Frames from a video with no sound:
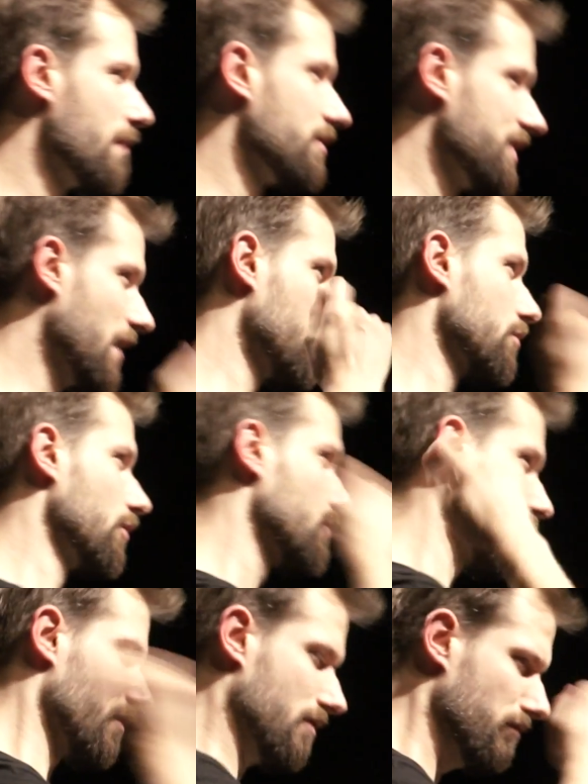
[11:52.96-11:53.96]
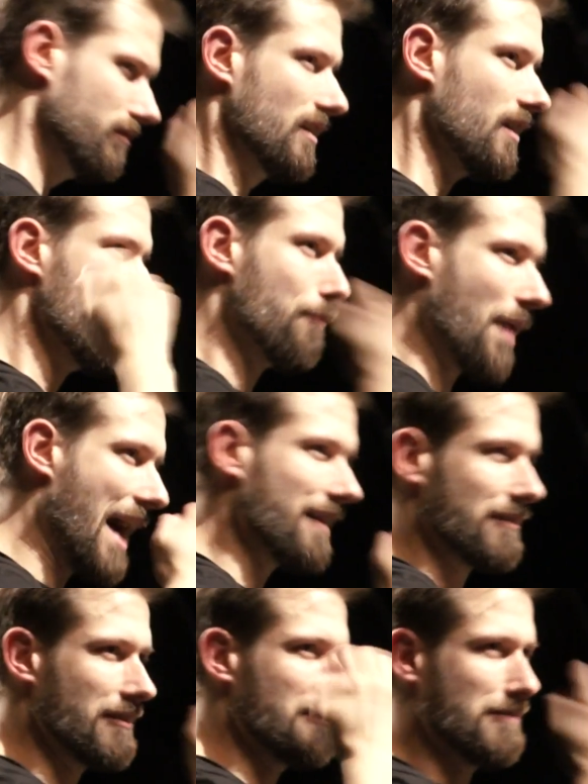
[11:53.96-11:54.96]
people sound good with doom,
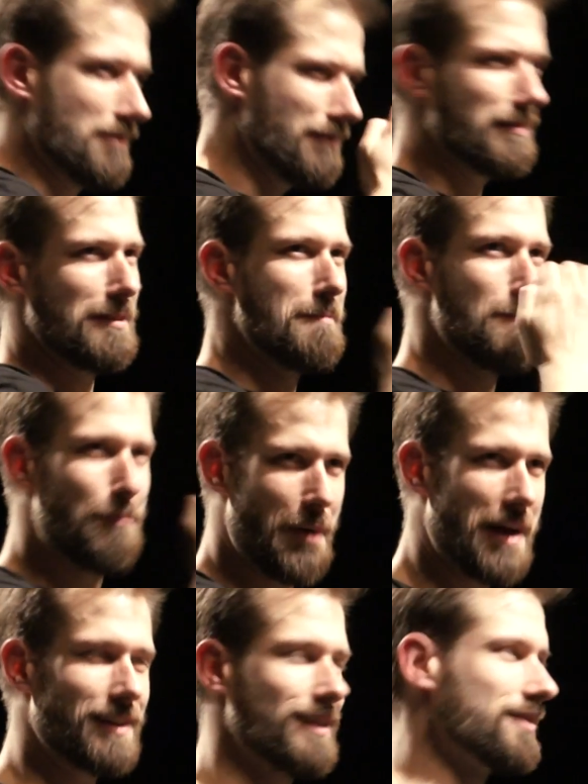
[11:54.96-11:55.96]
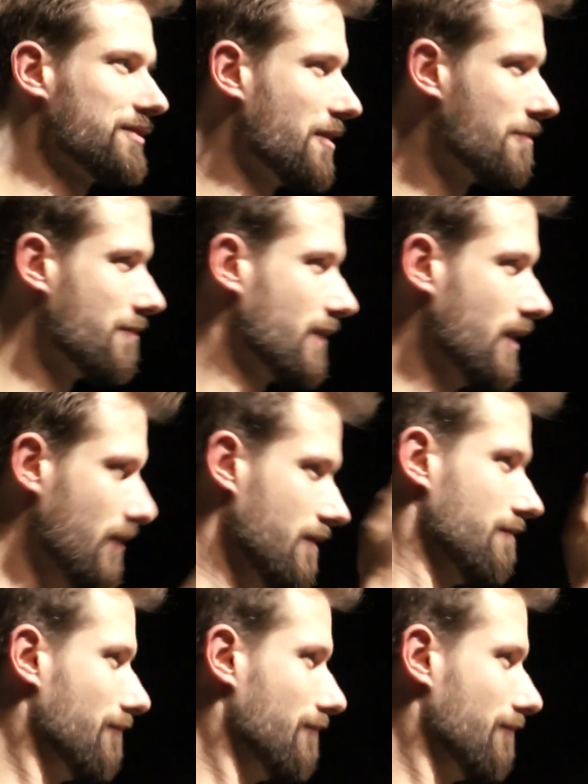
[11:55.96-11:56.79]
bat, and some